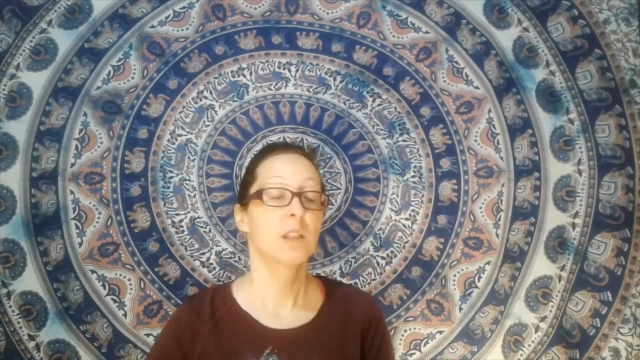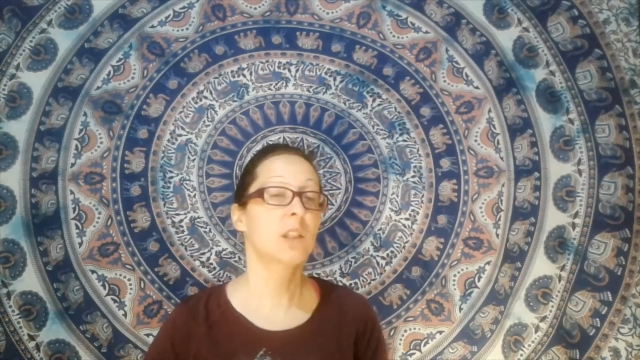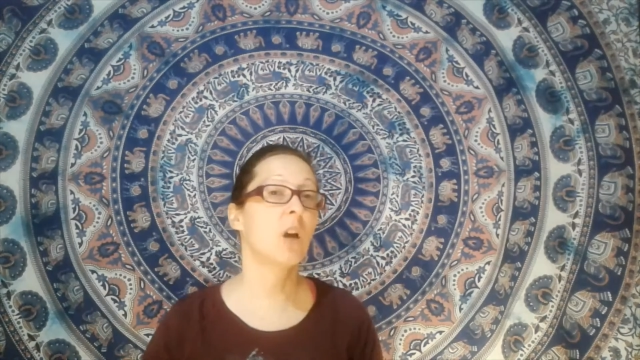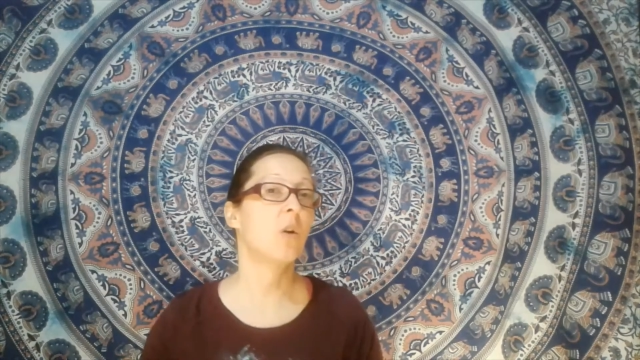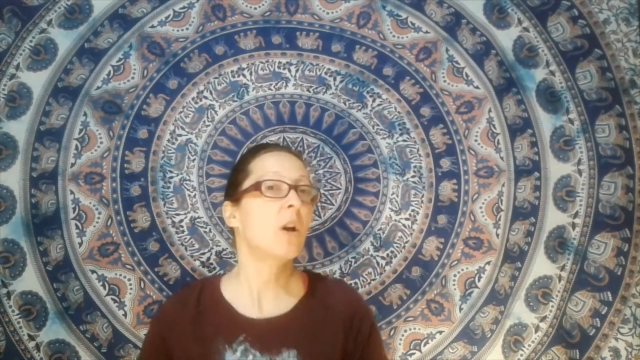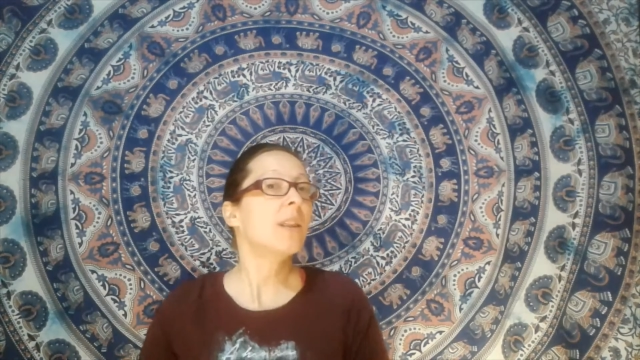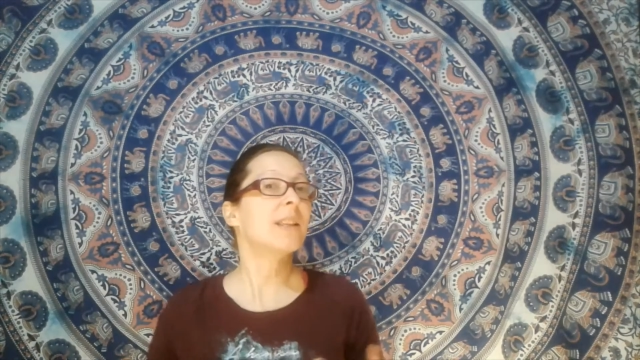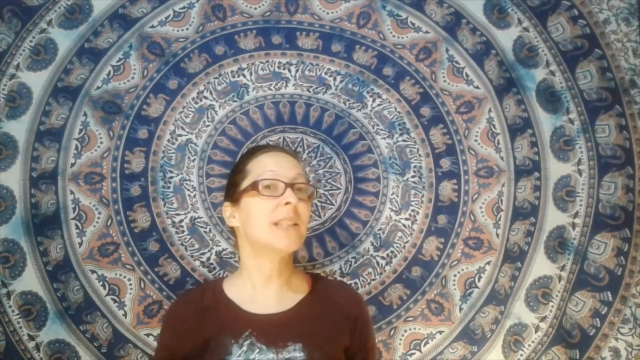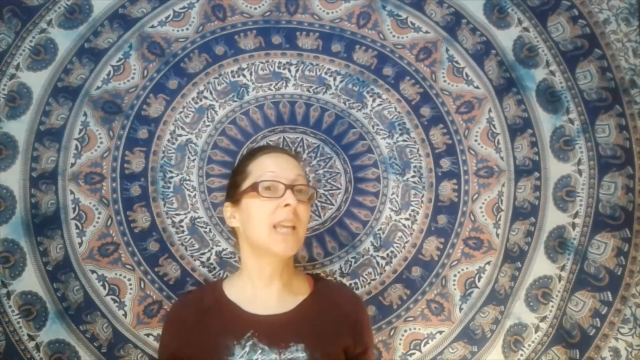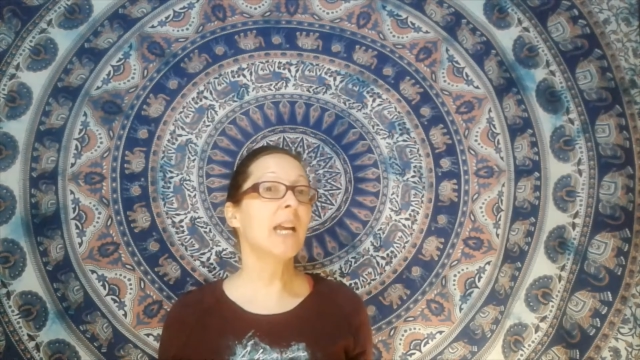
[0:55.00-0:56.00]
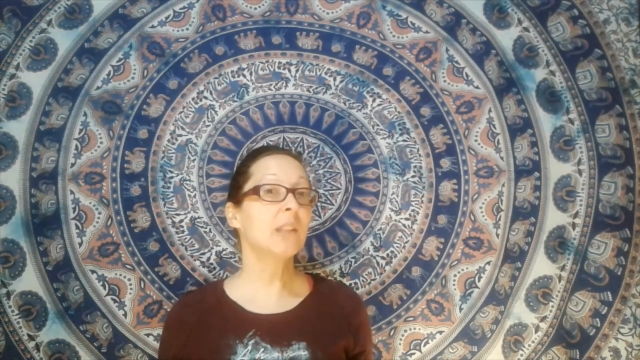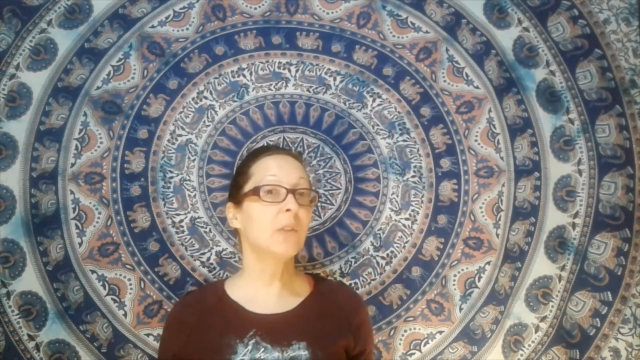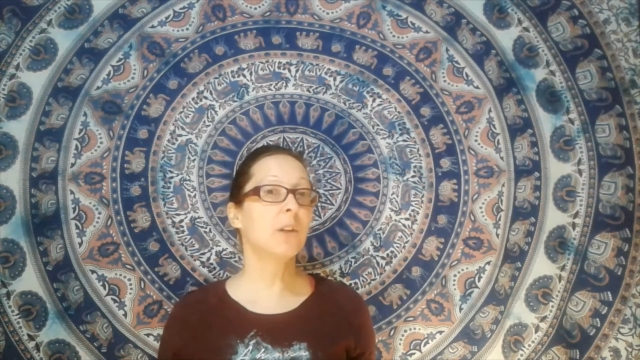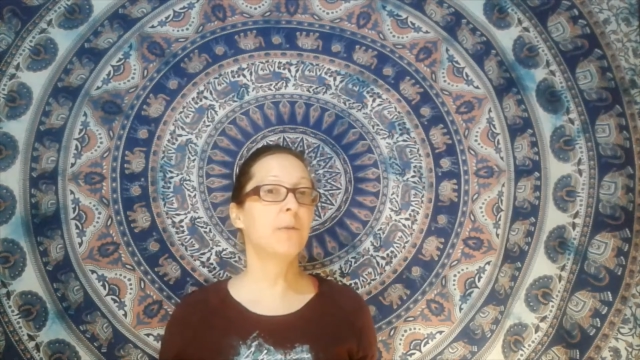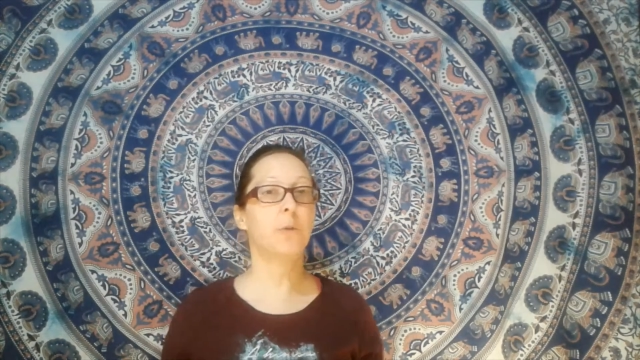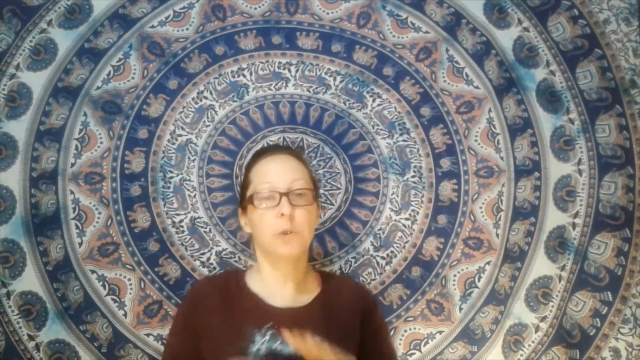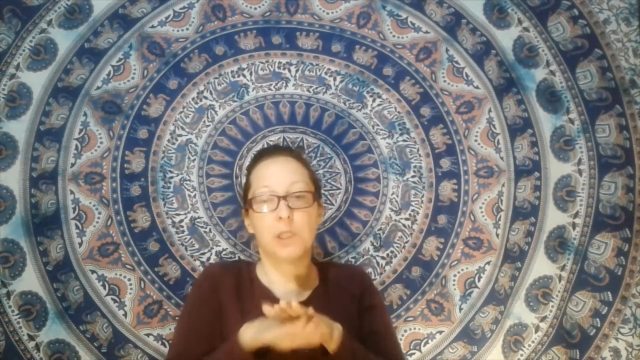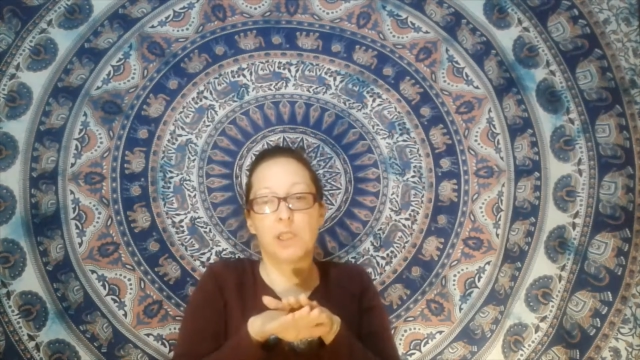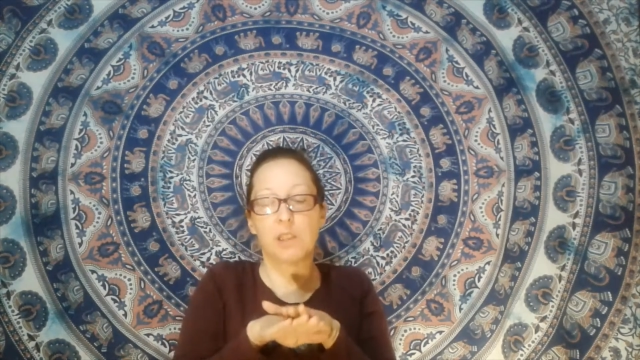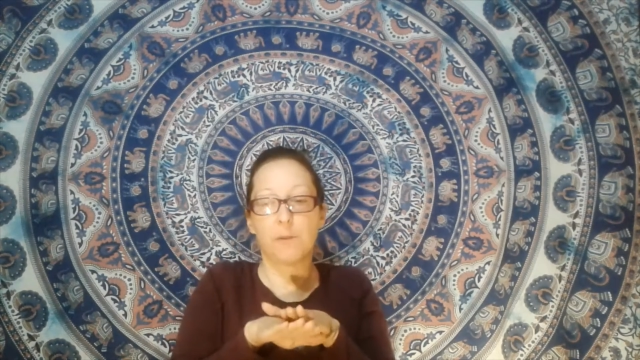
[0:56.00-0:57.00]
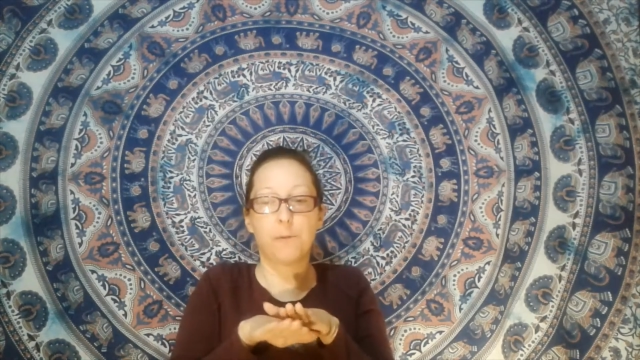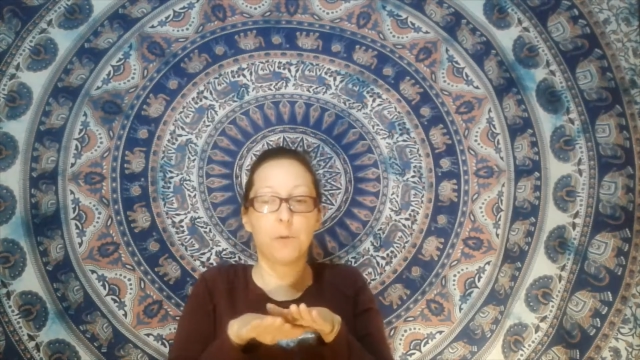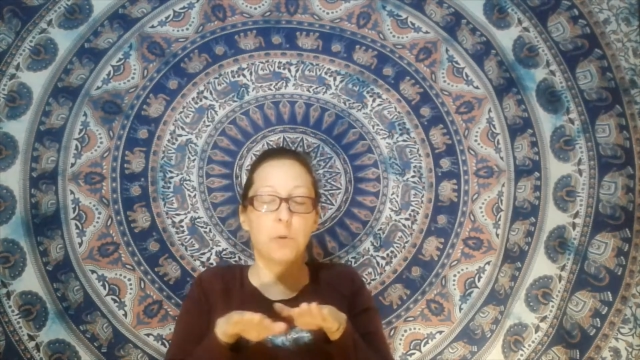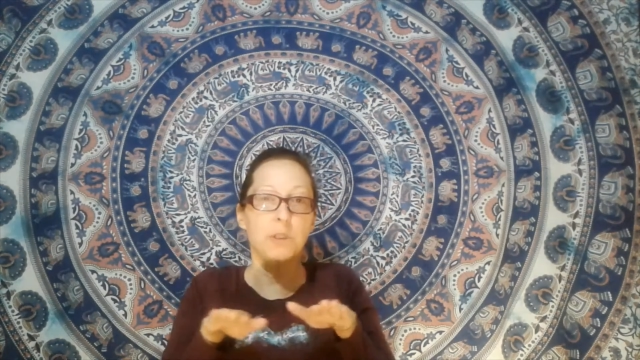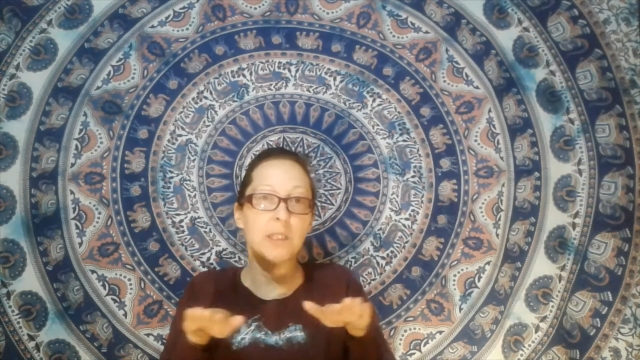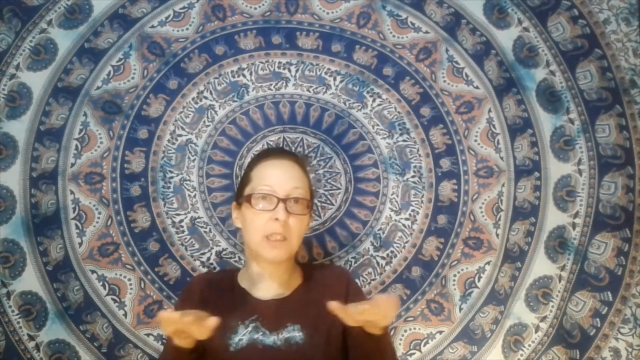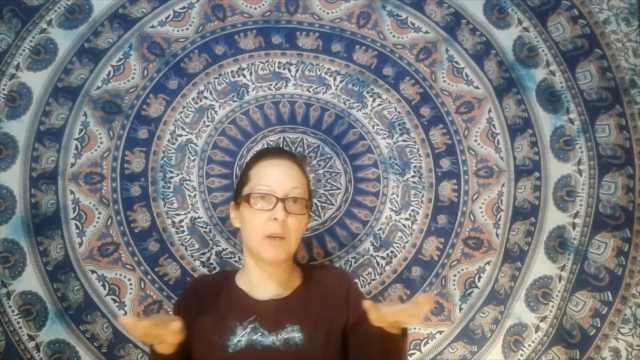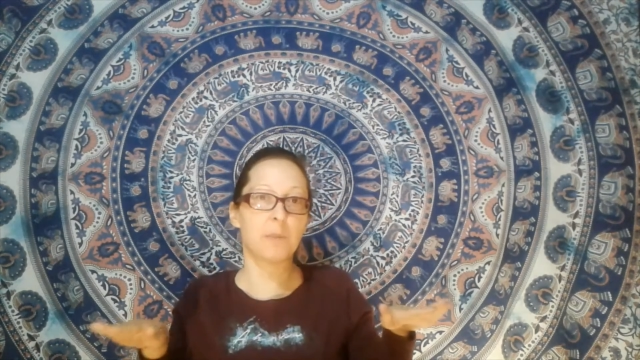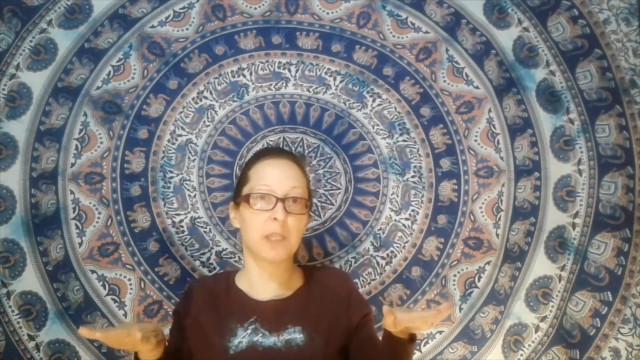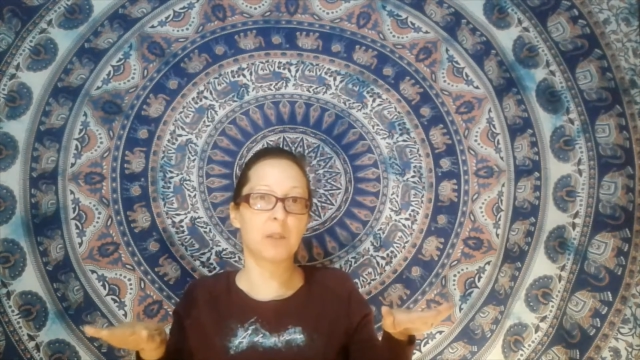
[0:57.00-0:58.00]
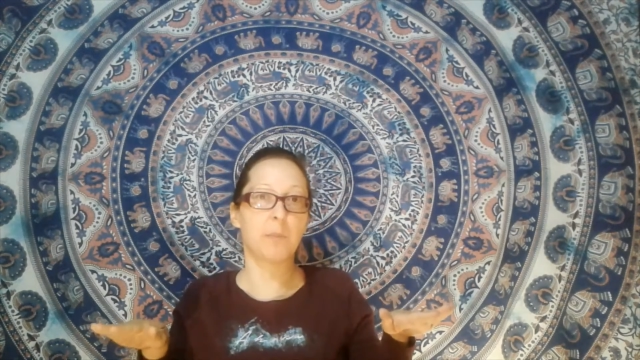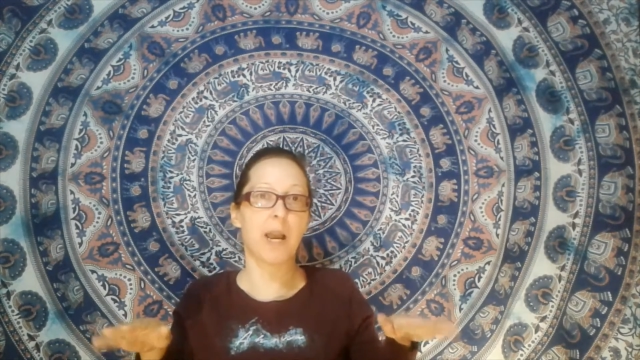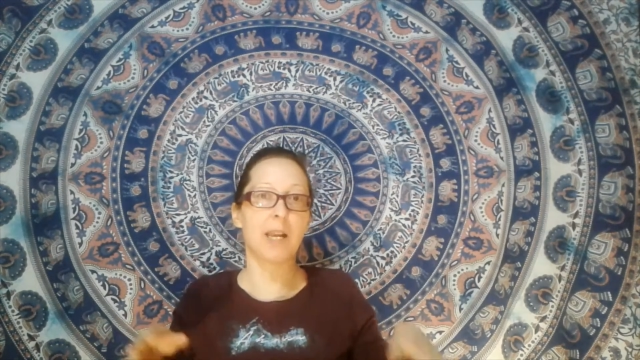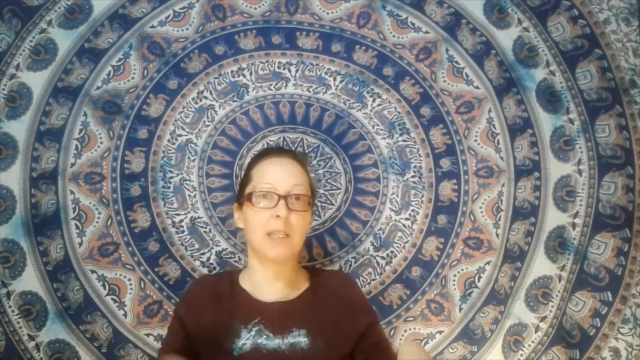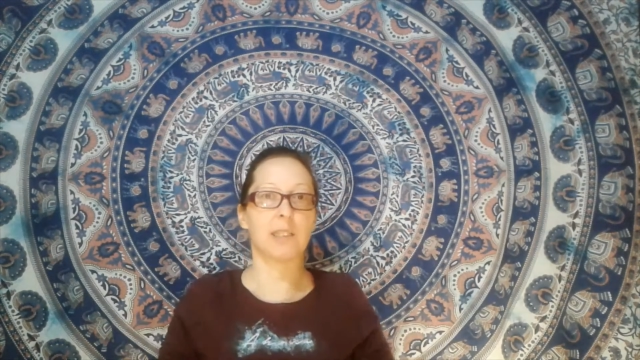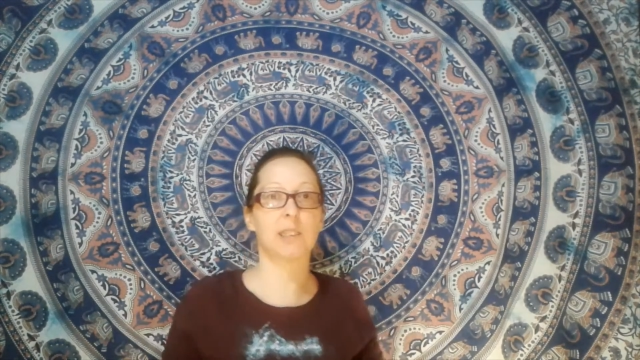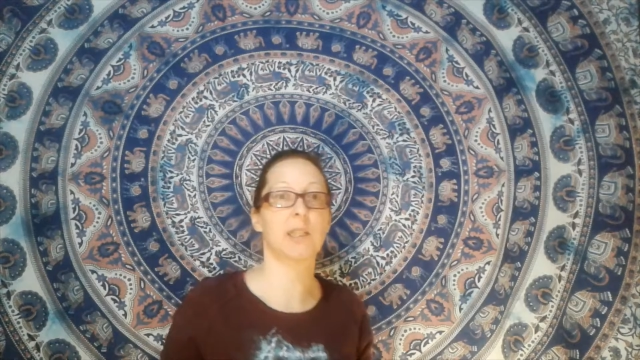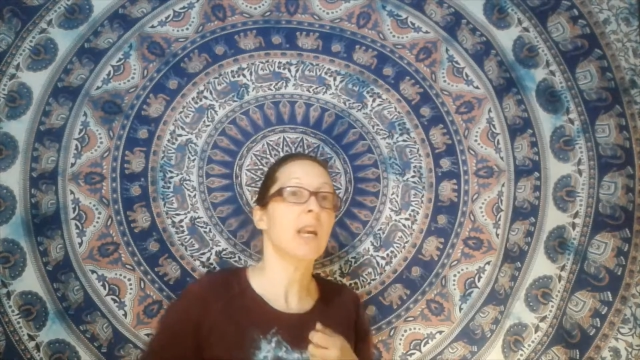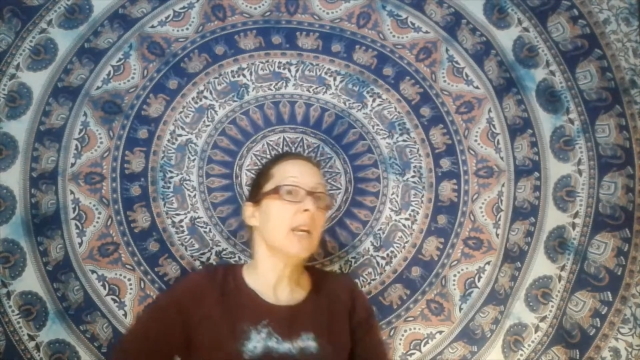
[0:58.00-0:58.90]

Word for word: So, the sattvic food is the food that keeps us balanced.